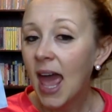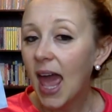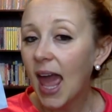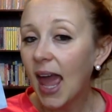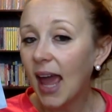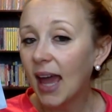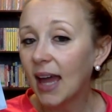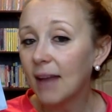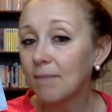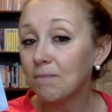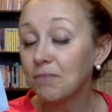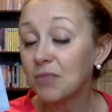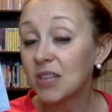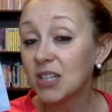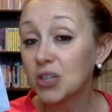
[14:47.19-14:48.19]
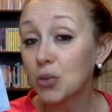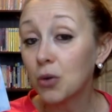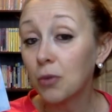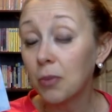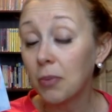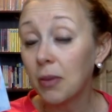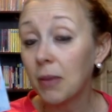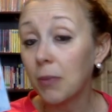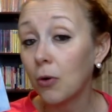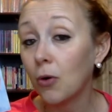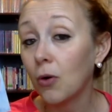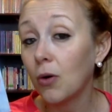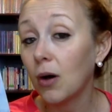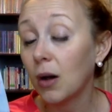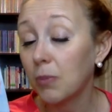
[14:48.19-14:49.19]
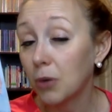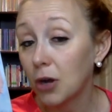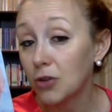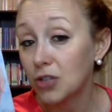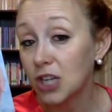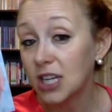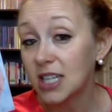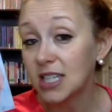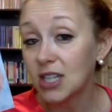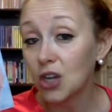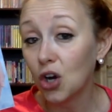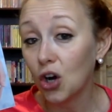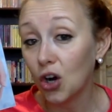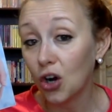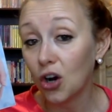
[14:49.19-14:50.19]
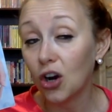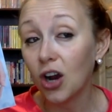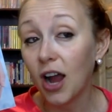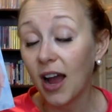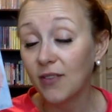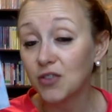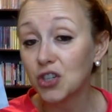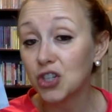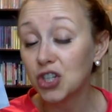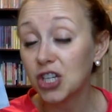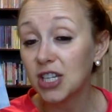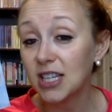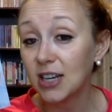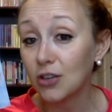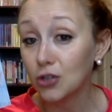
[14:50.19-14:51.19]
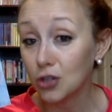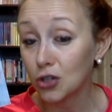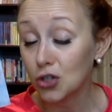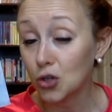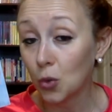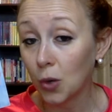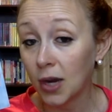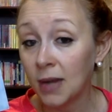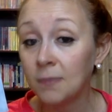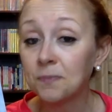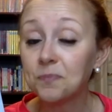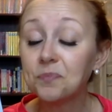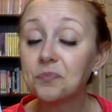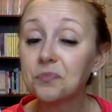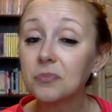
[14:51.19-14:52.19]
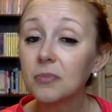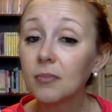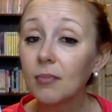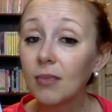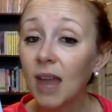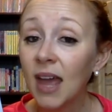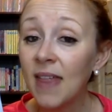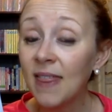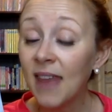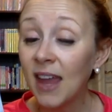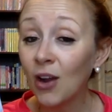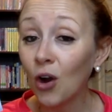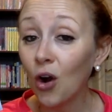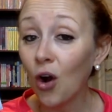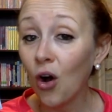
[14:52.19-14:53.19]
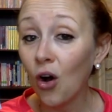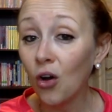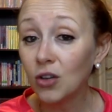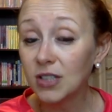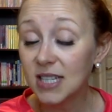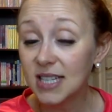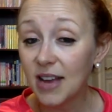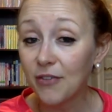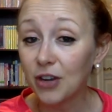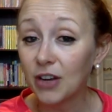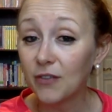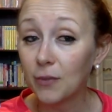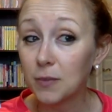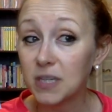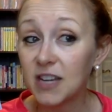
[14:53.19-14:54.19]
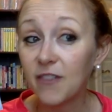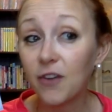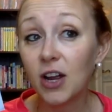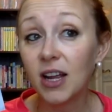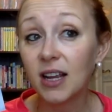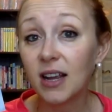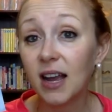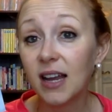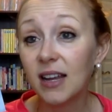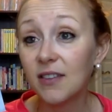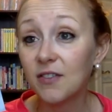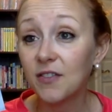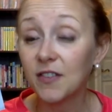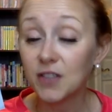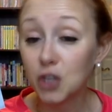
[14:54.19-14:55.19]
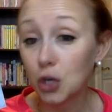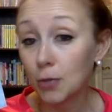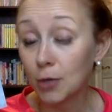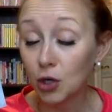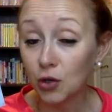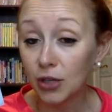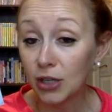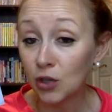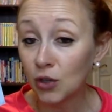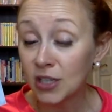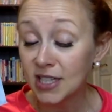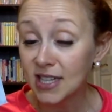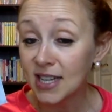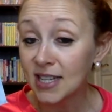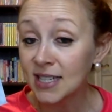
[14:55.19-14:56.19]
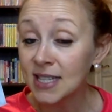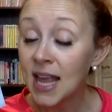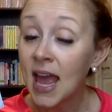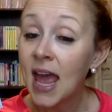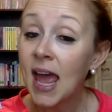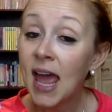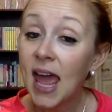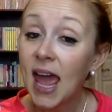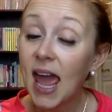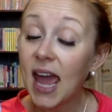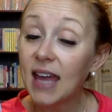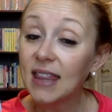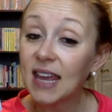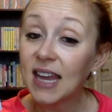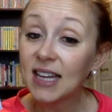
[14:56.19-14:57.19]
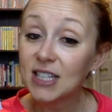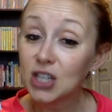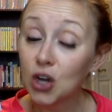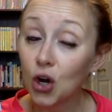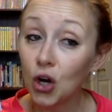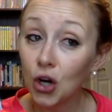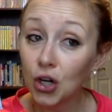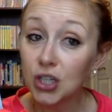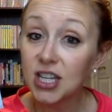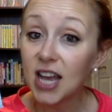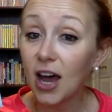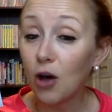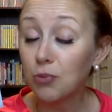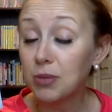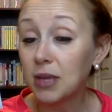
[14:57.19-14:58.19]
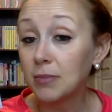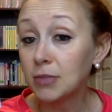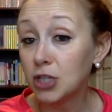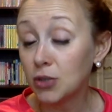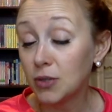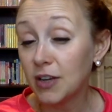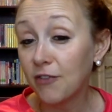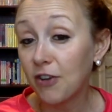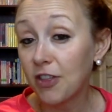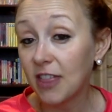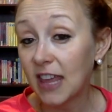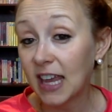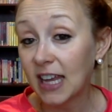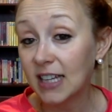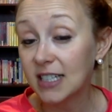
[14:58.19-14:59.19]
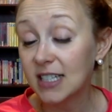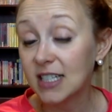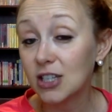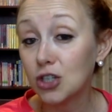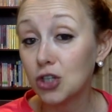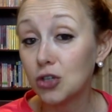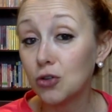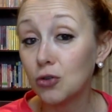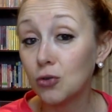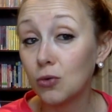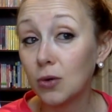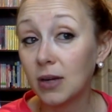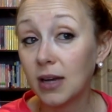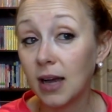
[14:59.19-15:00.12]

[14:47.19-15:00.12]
And this group of people approaches her after she tells her story, and they are all suffering from different kind of terminal illnesses, and they ask her to help them do different things to